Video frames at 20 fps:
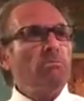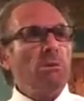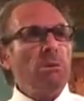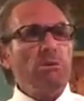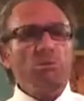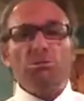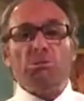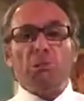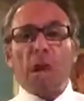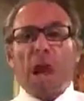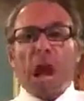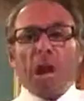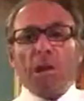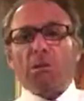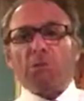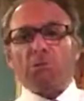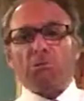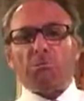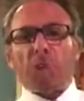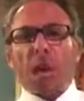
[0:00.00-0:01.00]
And
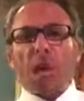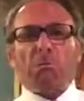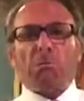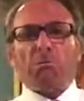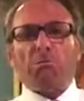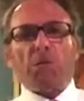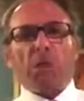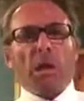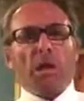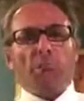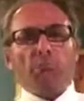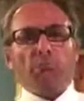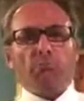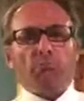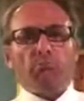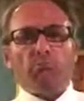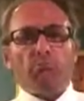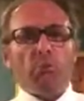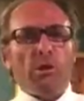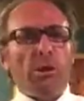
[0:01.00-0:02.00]
Jack will get
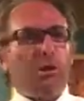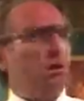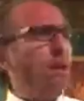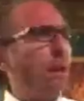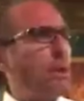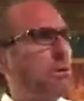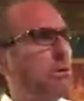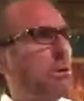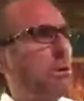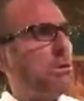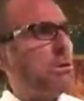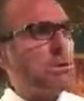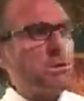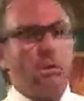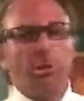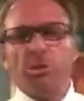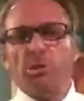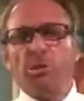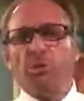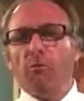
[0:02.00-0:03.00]
reelected in
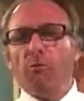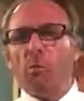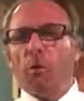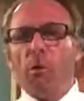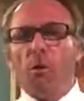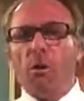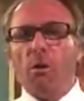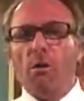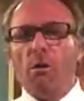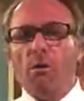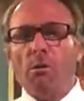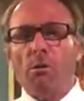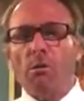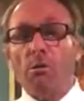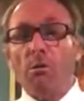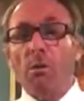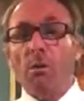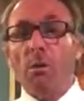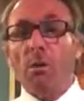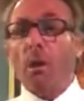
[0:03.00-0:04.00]
64.
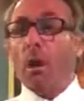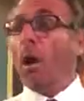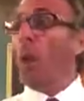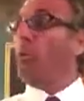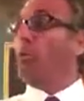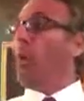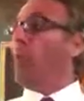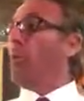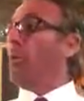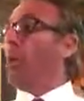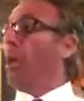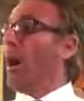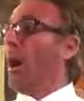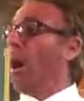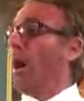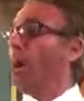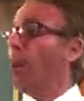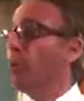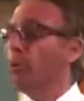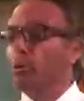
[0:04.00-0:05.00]
And what will
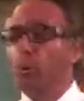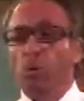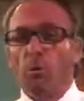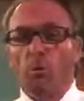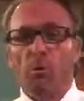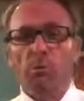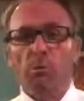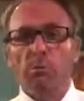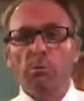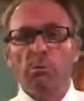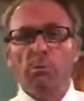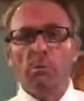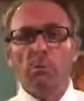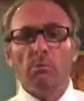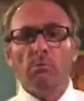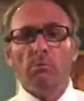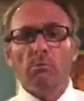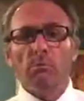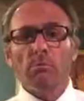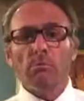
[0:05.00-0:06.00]
I do?
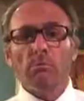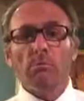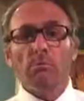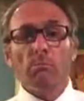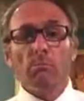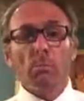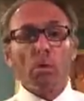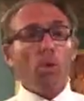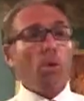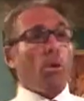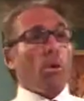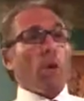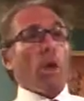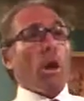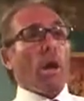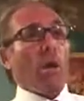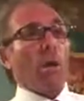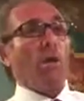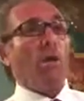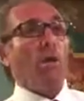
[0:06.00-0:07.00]
Where will
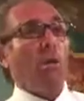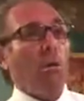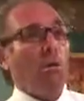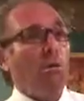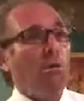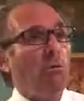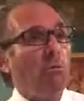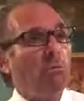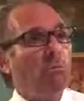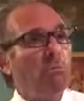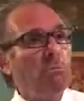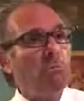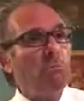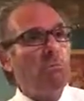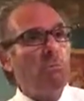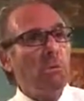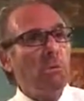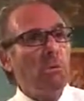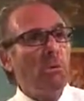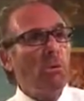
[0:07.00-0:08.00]
I go?
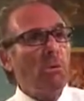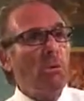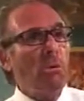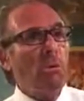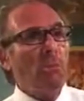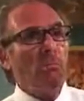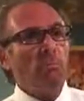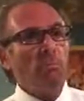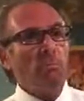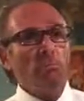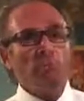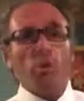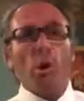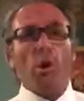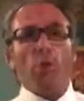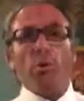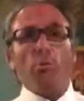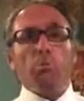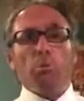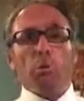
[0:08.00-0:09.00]

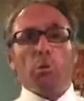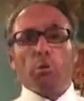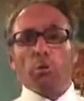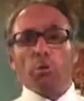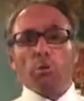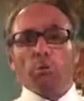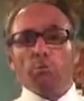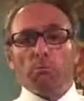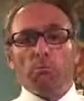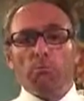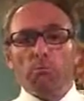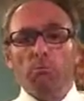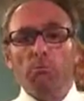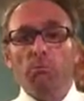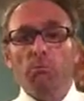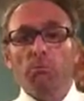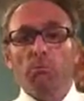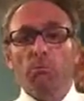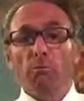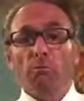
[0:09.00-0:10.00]
Write a book on
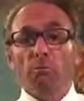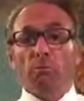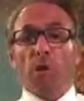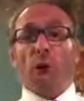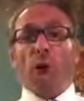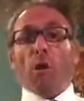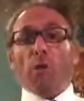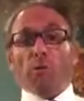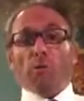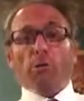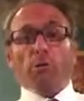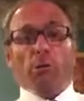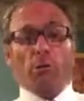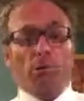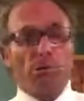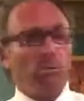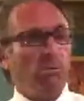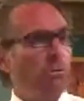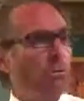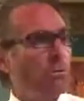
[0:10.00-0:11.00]
failure?